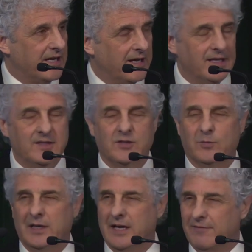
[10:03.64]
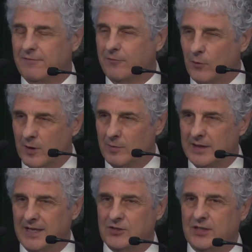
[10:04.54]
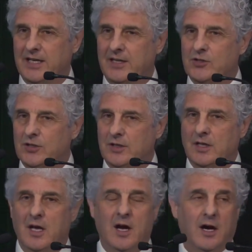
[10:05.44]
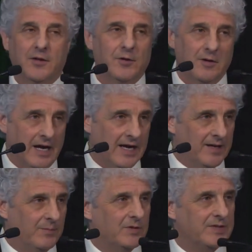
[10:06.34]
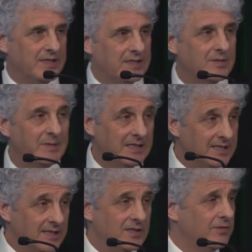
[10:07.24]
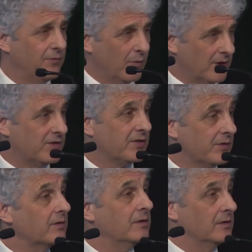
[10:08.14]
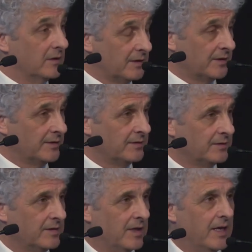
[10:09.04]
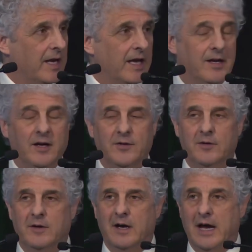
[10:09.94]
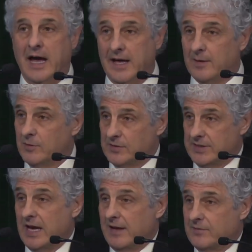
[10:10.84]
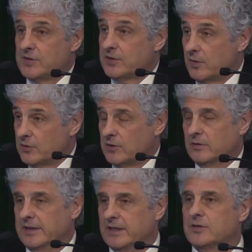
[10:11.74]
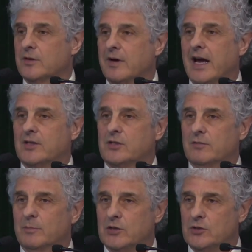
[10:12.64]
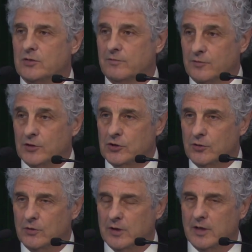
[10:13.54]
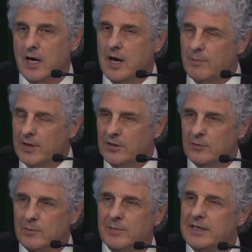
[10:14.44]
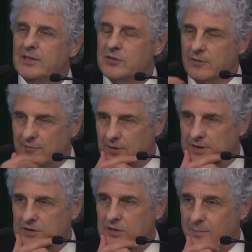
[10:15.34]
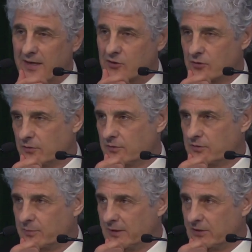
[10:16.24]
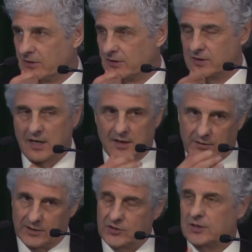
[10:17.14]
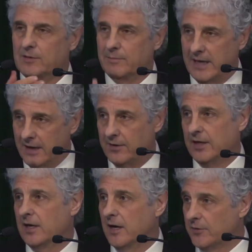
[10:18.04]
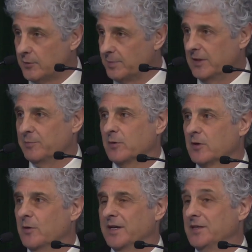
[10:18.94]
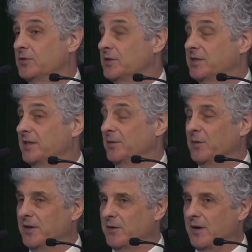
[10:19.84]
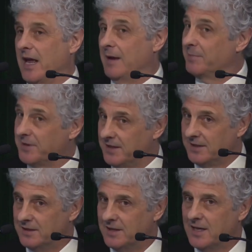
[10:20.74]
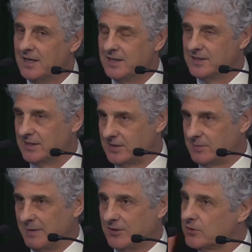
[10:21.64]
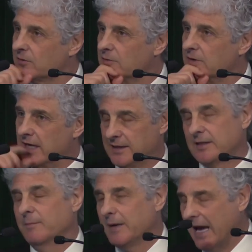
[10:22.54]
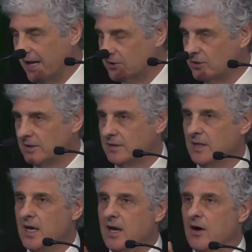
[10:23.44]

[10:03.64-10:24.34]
science, we have formal education. Other animals and species for certain learn, and other animals have social interaction for sure, but human beings are a very special species. Christian, Mary, other people are quite interested in whether empathy is a special and compassion